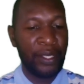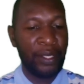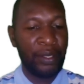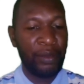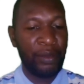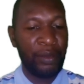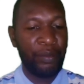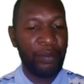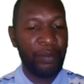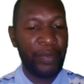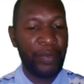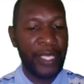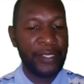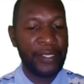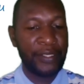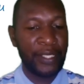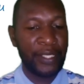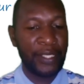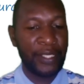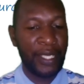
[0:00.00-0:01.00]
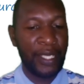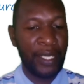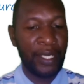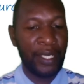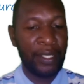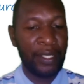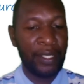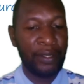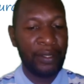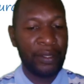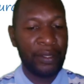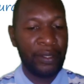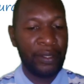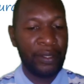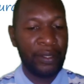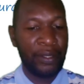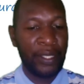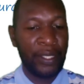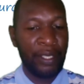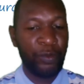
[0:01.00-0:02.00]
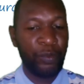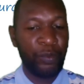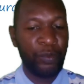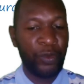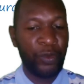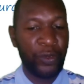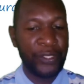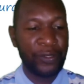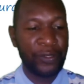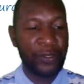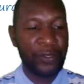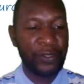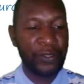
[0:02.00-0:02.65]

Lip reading: Plants are a valuable resource